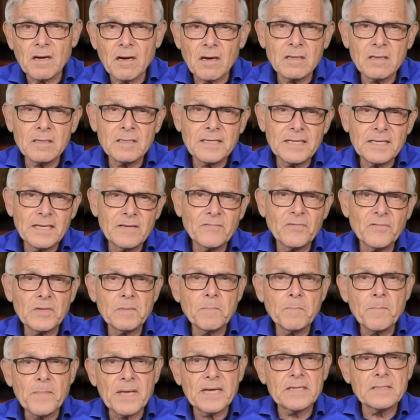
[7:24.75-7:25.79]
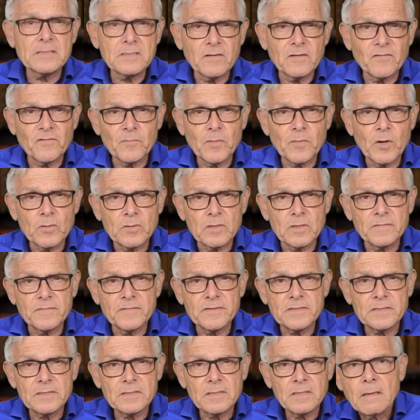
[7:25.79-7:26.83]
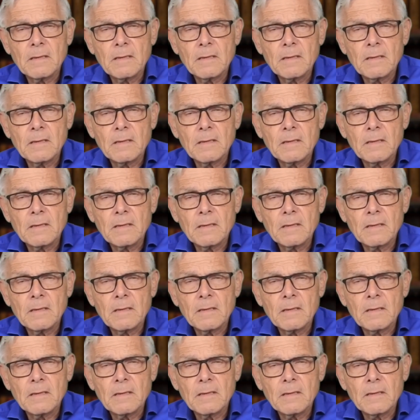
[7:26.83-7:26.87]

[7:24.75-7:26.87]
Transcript: uneven mix of motives.